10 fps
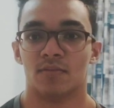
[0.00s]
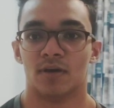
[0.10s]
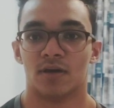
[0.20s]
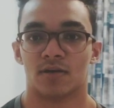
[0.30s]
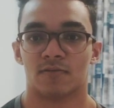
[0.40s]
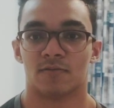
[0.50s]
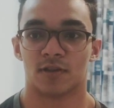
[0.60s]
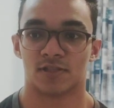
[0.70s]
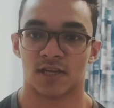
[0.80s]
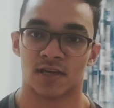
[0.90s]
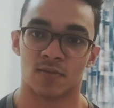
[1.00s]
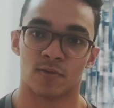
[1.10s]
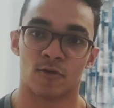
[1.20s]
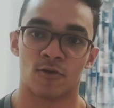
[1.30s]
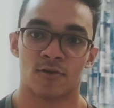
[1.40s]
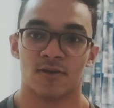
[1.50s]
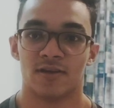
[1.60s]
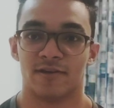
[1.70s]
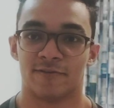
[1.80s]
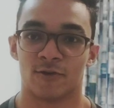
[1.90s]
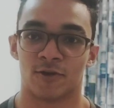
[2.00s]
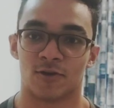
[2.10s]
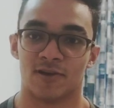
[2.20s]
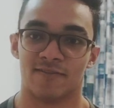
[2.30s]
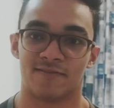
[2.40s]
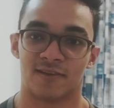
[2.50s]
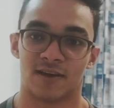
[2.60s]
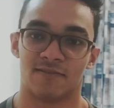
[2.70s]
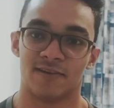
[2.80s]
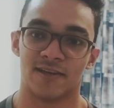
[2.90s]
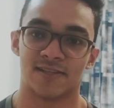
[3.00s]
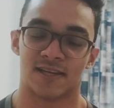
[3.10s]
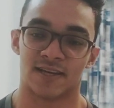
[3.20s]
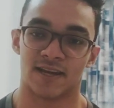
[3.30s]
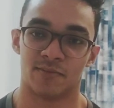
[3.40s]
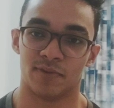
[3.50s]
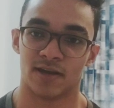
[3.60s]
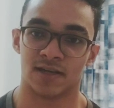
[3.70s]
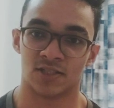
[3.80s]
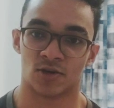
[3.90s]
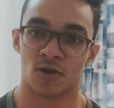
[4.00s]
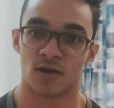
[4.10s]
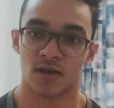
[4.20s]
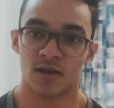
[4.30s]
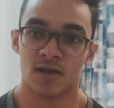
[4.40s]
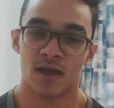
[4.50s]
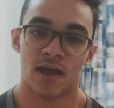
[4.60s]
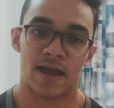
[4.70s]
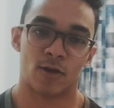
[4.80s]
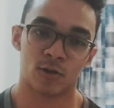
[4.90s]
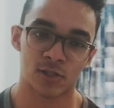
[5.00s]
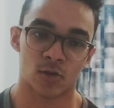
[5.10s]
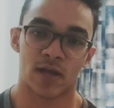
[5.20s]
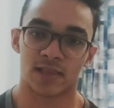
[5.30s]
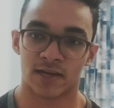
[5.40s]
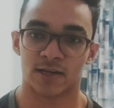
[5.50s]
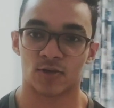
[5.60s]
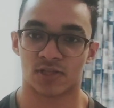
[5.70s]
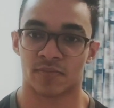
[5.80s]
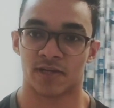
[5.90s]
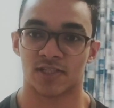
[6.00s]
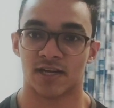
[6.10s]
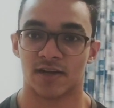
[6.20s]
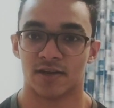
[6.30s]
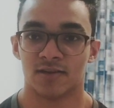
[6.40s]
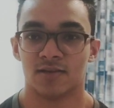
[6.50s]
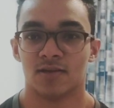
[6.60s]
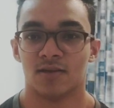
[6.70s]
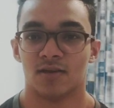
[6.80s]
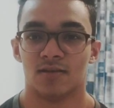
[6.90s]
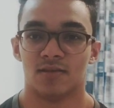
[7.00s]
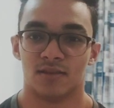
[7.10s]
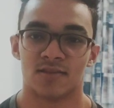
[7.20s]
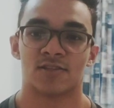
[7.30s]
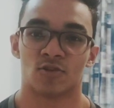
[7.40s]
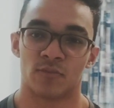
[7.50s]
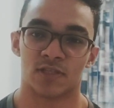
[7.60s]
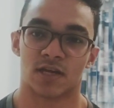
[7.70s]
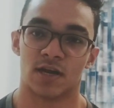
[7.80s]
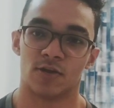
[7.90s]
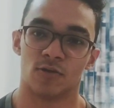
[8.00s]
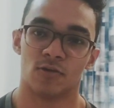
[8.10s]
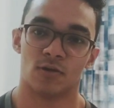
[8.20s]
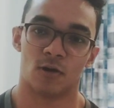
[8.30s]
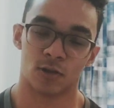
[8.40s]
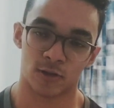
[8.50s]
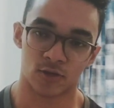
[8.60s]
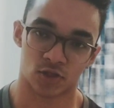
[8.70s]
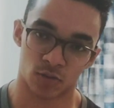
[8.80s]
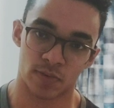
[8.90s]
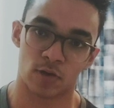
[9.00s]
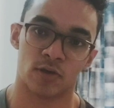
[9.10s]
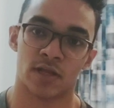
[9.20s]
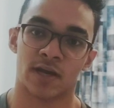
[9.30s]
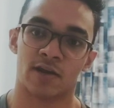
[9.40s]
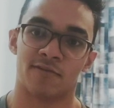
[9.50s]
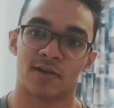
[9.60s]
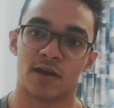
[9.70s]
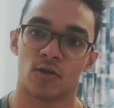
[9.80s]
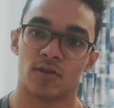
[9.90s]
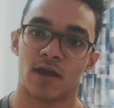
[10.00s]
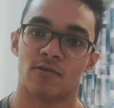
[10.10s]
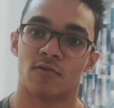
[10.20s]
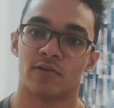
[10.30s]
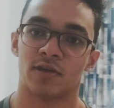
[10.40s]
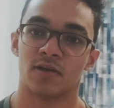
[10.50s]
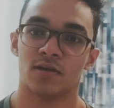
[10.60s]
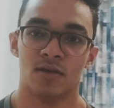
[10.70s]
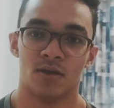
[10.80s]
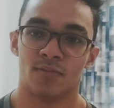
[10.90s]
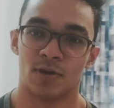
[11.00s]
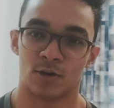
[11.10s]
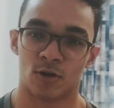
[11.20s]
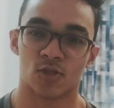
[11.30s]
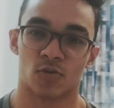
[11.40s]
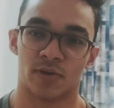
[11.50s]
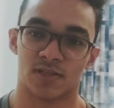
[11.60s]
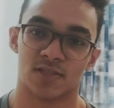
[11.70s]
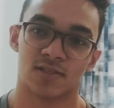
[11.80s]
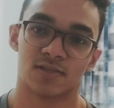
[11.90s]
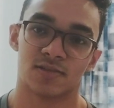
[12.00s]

But for the general bro, if you want to lift weights and get big and strong and also athletic to some extent, this is too much cardio. Although you should be doing the kind of cardio they have over here, but not so much.